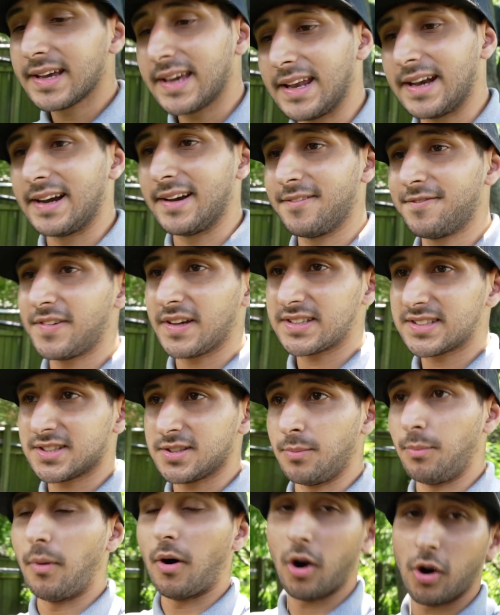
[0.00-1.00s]
getting it fixed
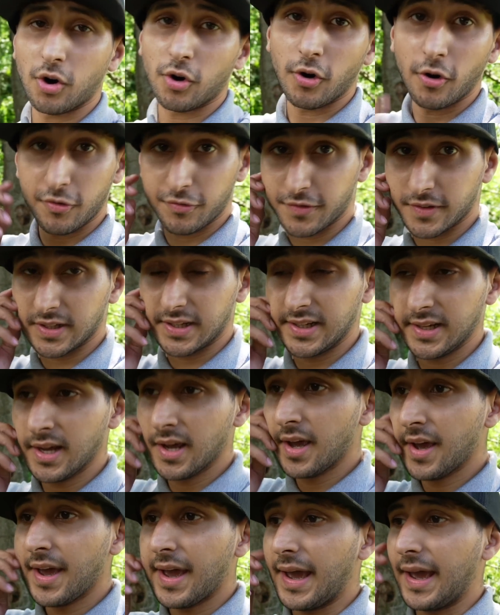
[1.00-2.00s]
tomorrow hopefully,
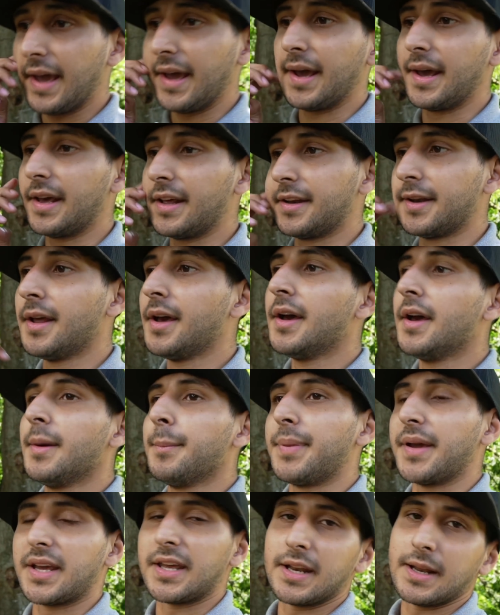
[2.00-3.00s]
and
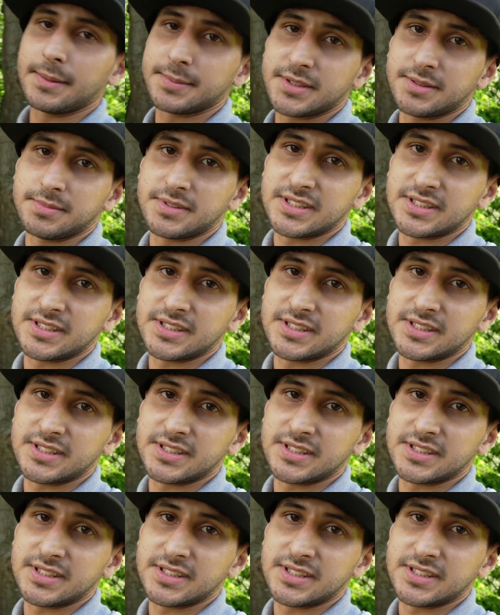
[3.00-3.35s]
picking up some